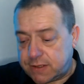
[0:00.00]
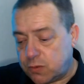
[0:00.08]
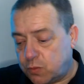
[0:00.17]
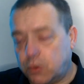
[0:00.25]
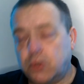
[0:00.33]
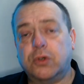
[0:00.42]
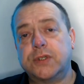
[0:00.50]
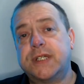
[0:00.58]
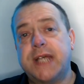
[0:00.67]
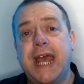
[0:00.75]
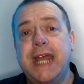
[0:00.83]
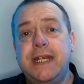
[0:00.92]
towards
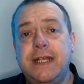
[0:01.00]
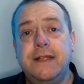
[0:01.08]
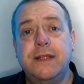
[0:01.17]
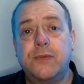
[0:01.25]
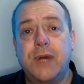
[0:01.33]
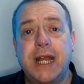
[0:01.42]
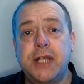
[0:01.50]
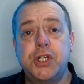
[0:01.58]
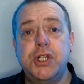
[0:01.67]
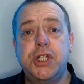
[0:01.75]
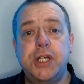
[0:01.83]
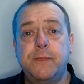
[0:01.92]
ending the
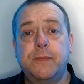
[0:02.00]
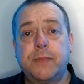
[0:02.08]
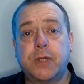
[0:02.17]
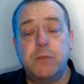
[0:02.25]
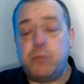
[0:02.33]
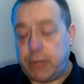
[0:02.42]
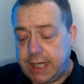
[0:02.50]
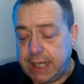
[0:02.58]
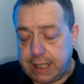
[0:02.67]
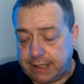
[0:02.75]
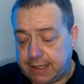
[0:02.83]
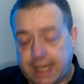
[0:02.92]
relationship
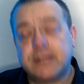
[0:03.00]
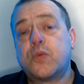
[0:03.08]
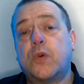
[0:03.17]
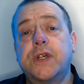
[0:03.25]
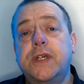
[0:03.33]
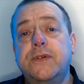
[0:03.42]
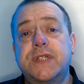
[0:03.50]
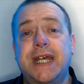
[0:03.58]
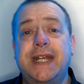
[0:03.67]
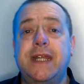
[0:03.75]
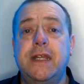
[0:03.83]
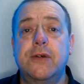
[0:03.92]
completely. That's what you
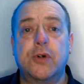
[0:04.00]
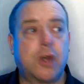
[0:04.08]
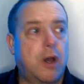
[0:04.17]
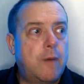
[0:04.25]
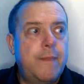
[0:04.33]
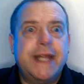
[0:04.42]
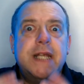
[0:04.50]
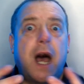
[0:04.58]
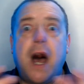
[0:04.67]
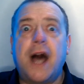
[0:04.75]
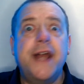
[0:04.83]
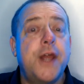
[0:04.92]
said in your comment.
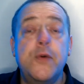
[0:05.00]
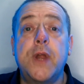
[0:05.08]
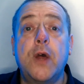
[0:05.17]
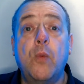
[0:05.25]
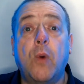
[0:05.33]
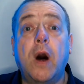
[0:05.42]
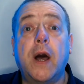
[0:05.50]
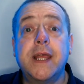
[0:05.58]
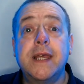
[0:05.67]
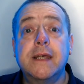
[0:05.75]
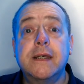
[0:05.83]
I don't know why.